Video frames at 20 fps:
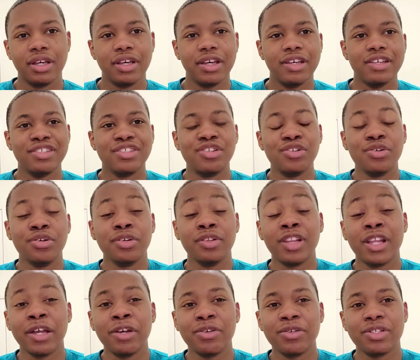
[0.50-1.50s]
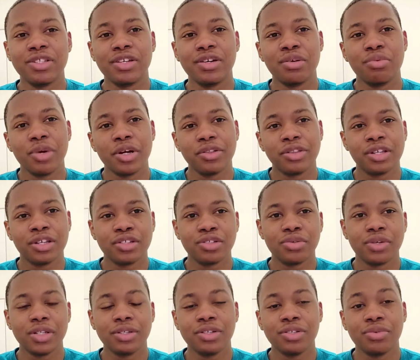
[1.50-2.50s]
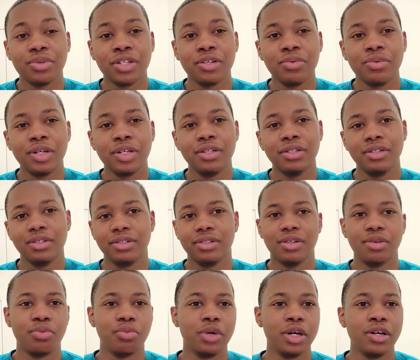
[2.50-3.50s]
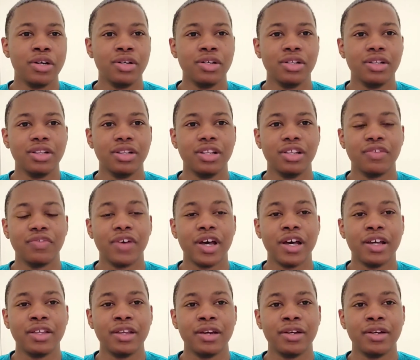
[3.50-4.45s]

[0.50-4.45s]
Is Duolingo still worth it in 2021? Well, let's find